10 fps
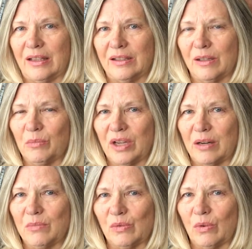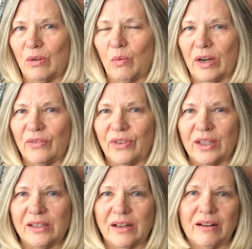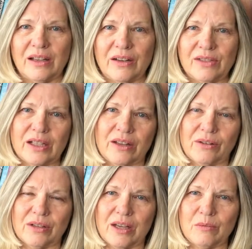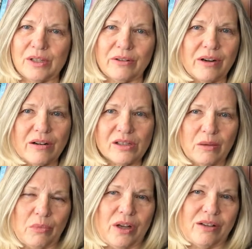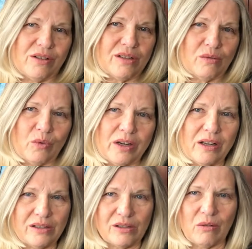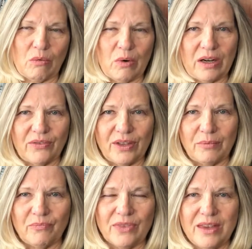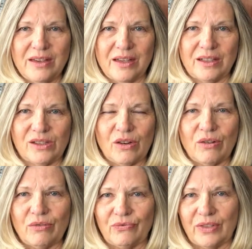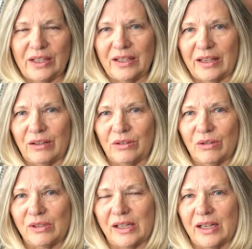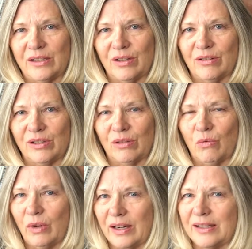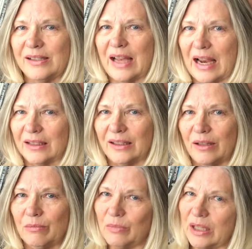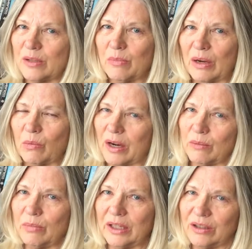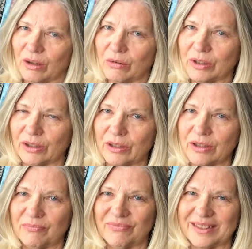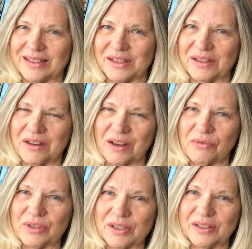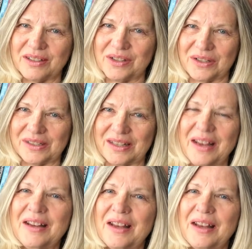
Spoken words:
Sometimes we're aware of things in our lives, and other times they're in our subconscious and we're not so aware of them. So finding out those answers to what exactly makes my right big toe hurt, that's obviously just